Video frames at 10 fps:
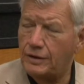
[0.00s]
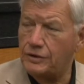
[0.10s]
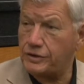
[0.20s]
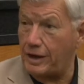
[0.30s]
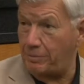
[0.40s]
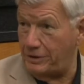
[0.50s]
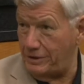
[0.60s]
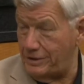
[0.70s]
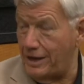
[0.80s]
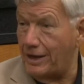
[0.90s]
And it's
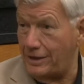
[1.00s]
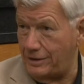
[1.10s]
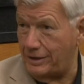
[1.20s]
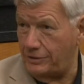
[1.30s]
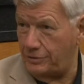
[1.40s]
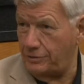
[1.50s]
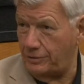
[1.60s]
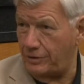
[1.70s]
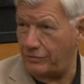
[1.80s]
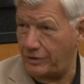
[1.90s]
happening day and night, too.
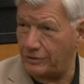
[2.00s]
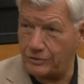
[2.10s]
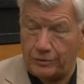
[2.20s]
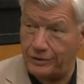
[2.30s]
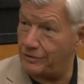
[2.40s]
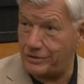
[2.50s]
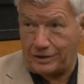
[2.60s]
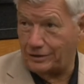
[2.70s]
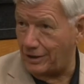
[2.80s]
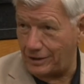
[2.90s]
You have things going at 10
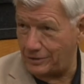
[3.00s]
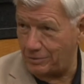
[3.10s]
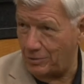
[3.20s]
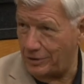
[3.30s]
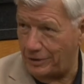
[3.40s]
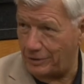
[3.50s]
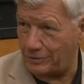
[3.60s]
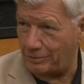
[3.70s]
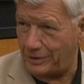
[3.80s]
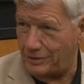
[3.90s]
o'clock in the morning, I
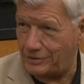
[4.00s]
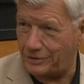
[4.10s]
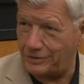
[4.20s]
would imagine, that